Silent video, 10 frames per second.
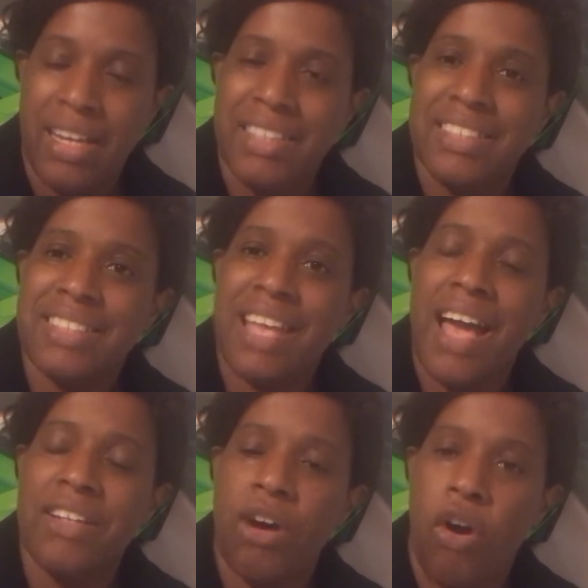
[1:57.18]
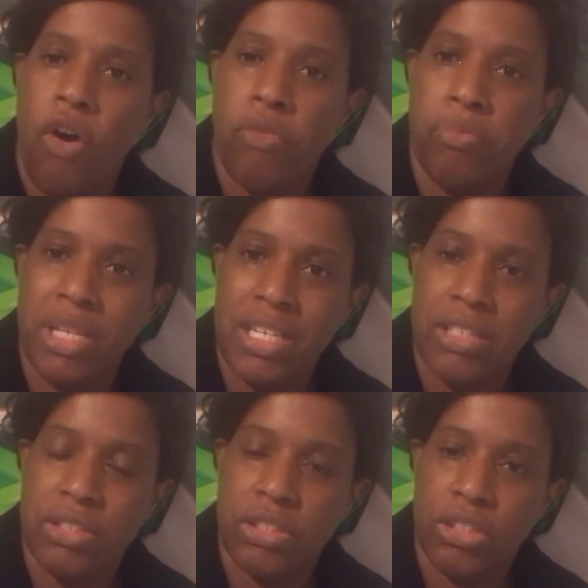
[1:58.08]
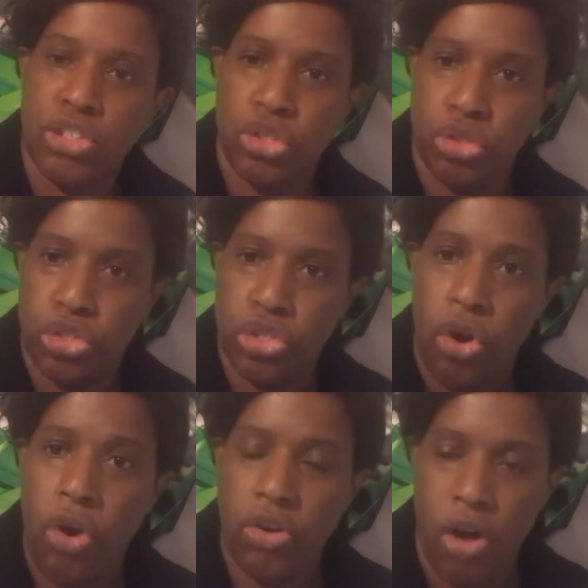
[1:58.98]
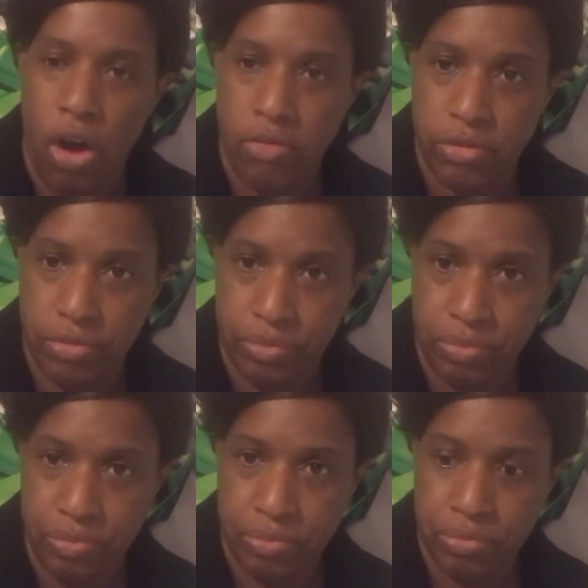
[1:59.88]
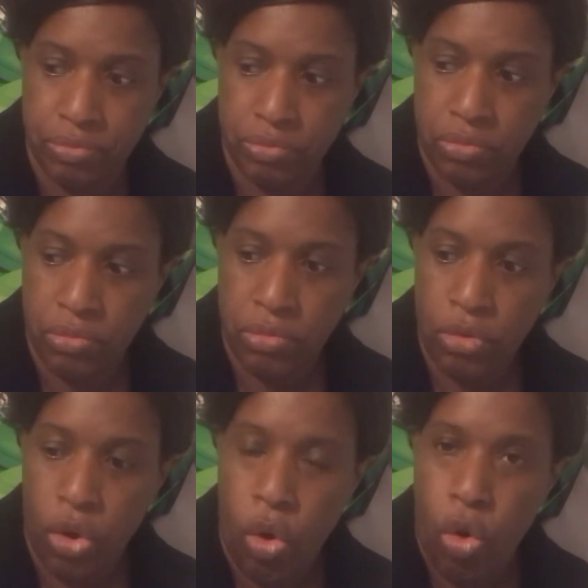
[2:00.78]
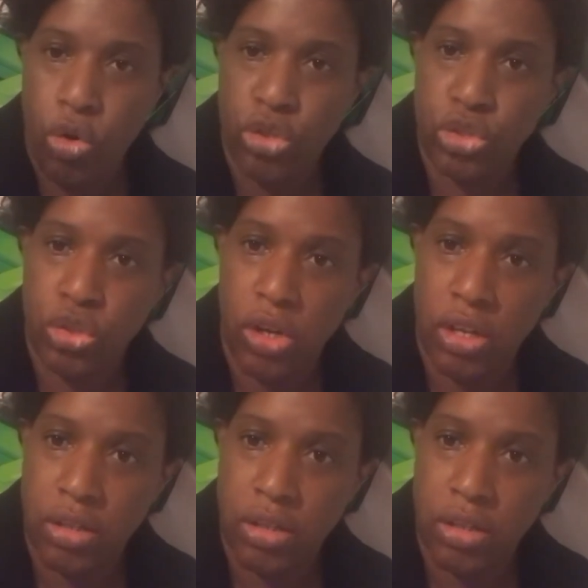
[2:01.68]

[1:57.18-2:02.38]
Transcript: Sign off means to turn off or to